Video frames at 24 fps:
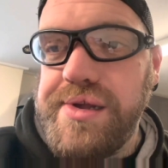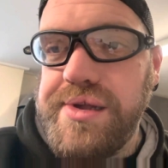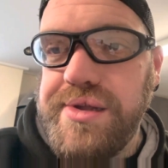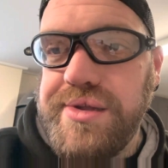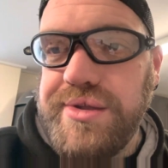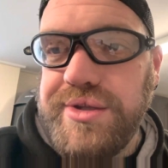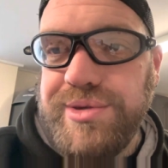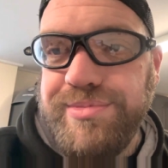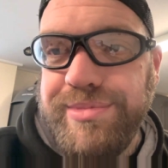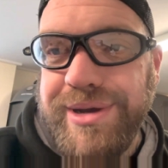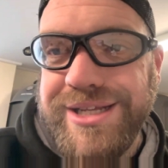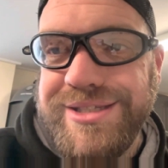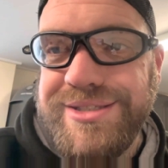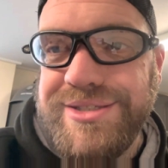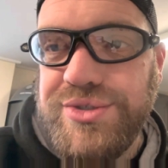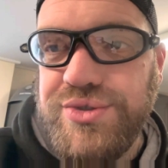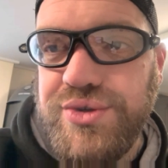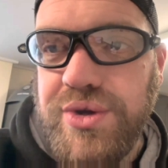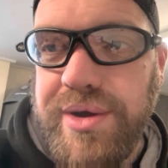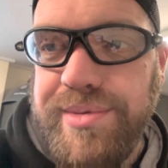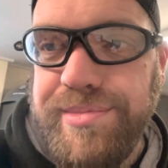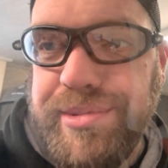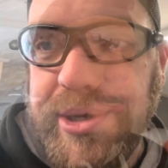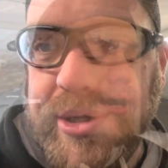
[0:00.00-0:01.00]
So back to the
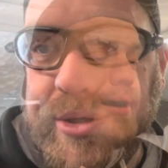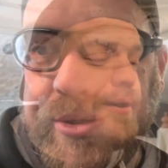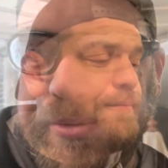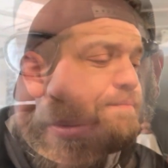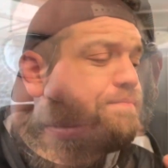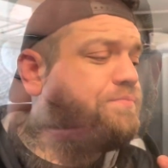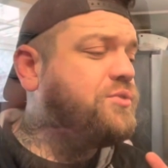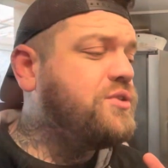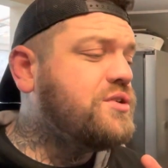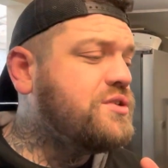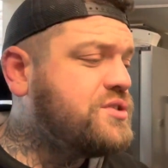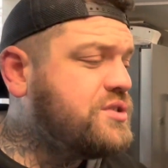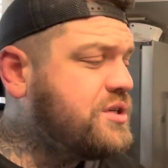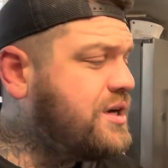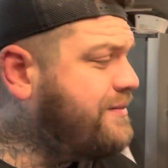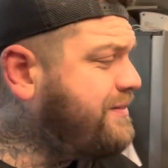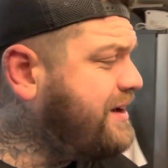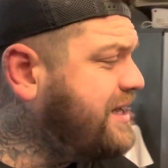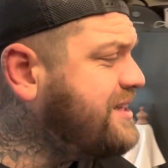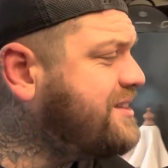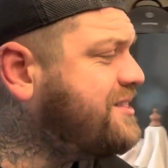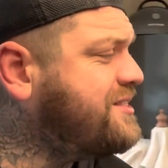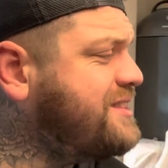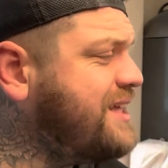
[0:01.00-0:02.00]
drawing board. Yeah. So I've
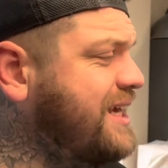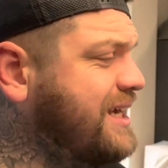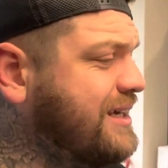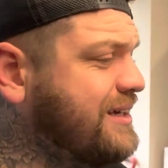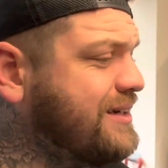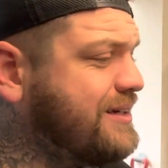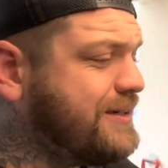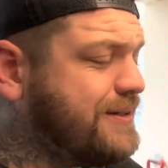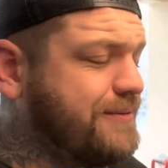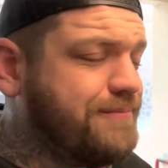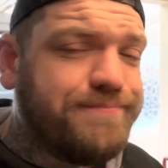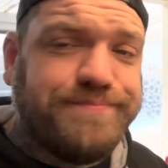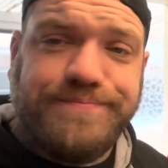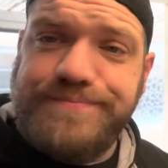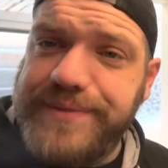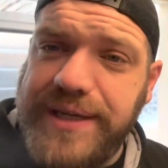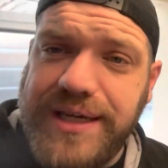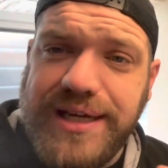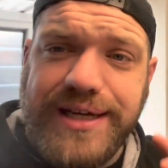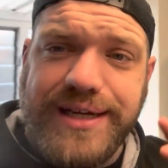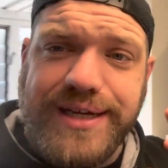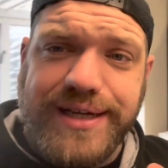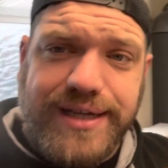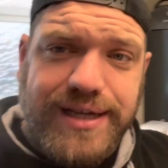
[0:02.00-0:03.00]
had a think,
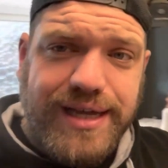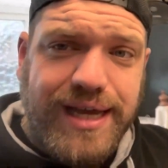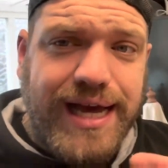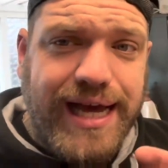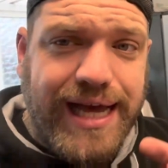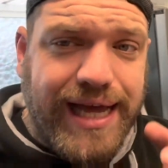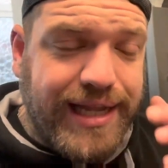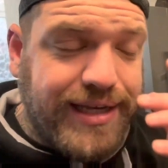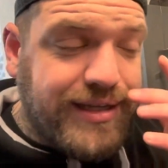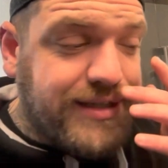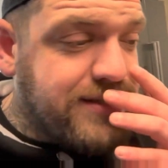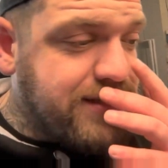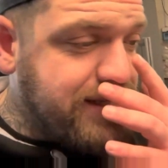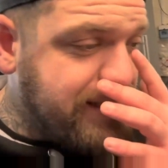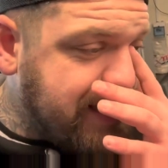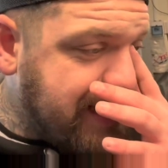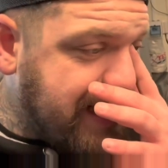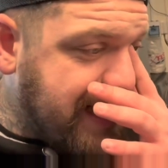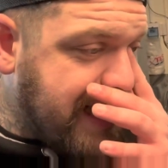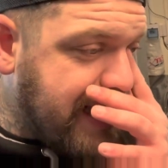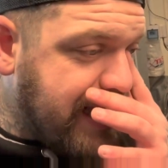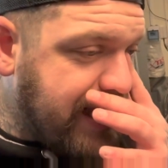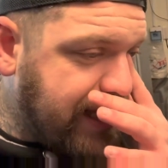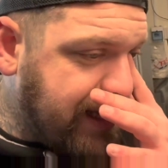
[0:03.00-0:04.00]
and
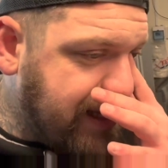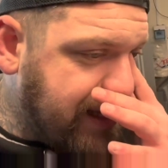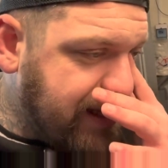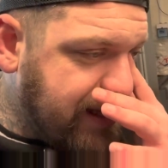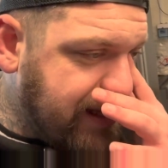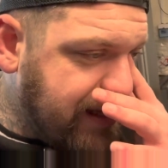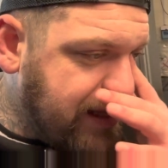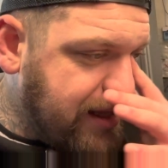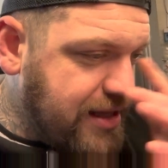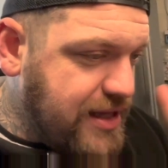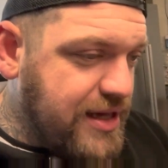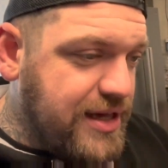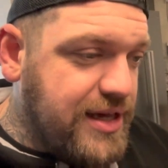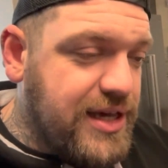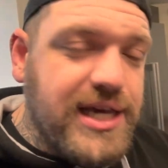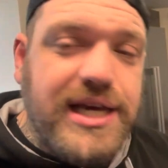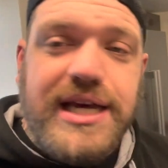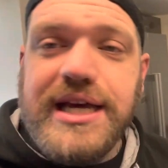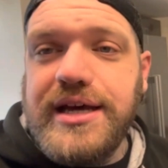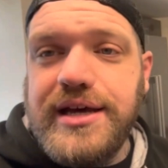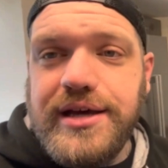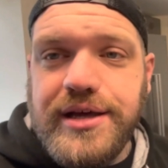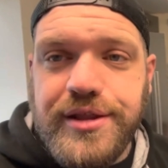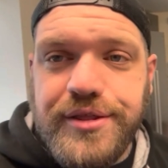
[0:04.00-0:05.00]

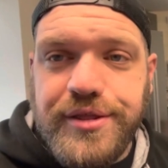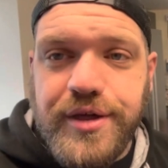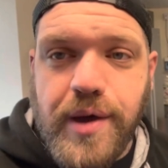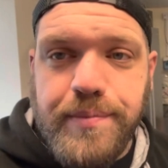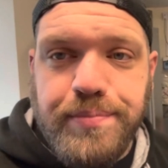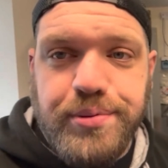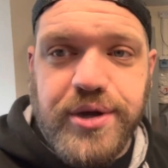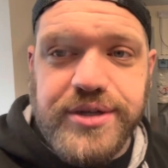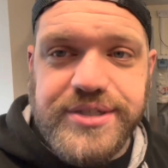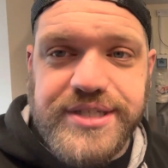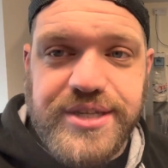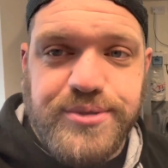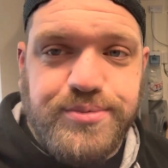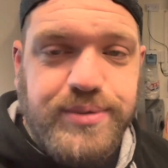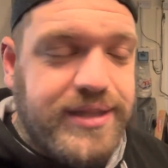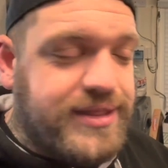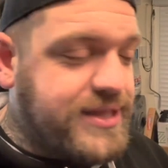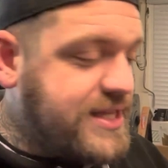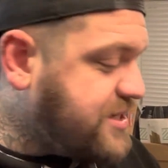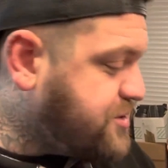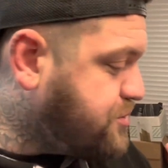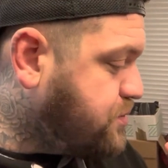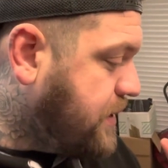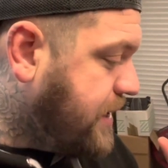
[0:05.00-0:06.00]
thought process went
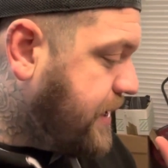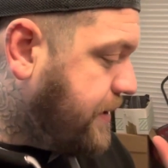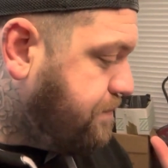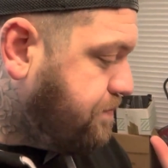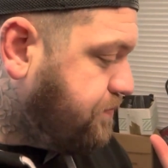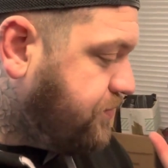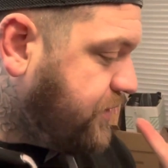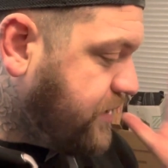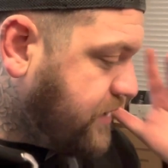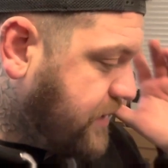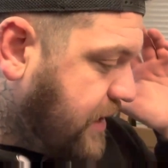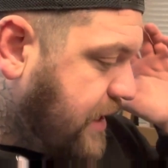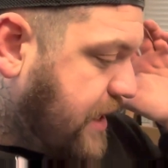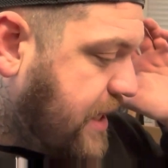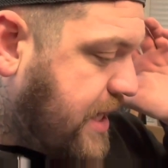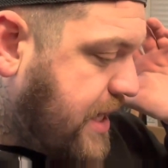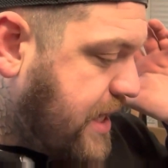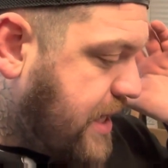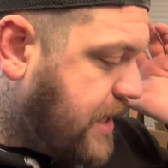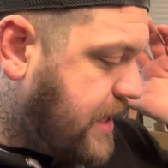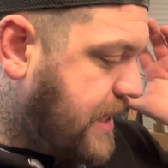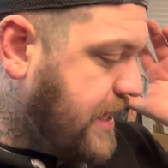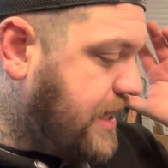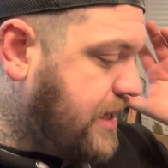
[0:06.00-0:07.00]
this way.
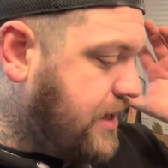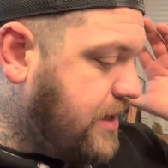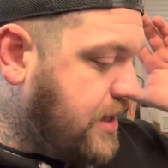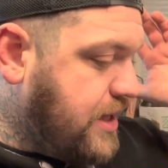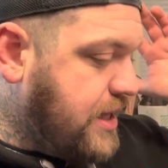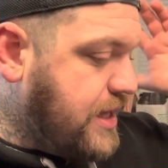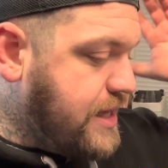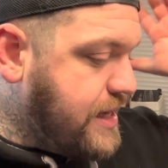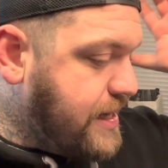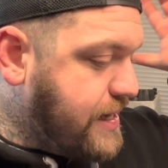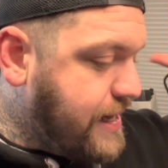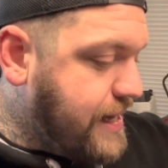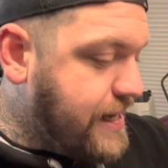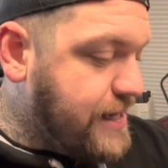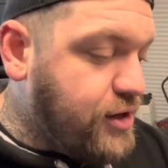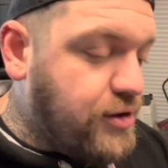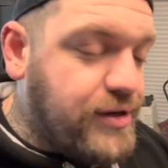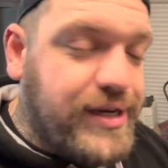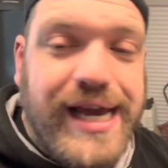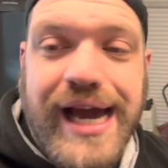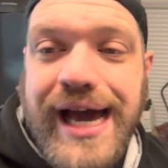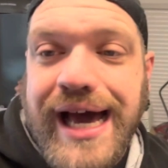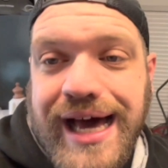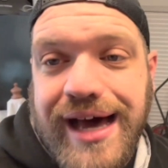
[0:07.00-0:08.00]
I
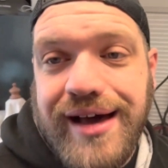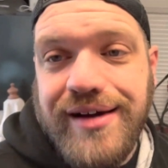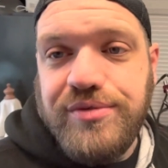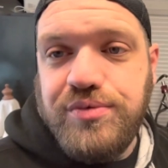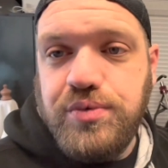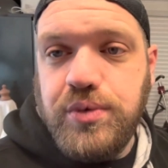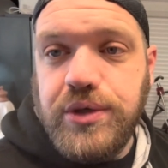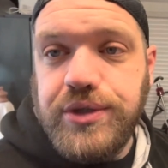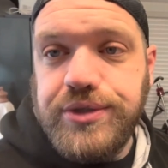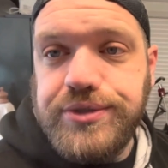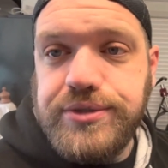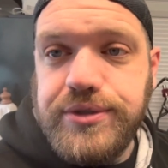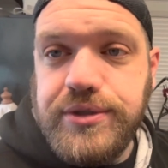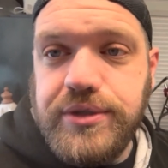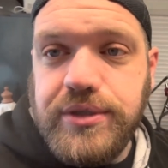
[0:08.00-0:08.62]
already have wood.